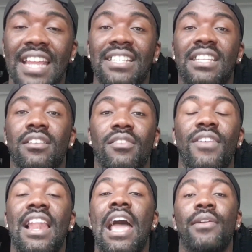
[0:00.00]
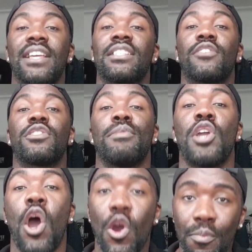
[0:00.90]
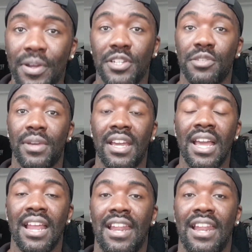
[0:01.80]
instead of allowing themselves to be open to it.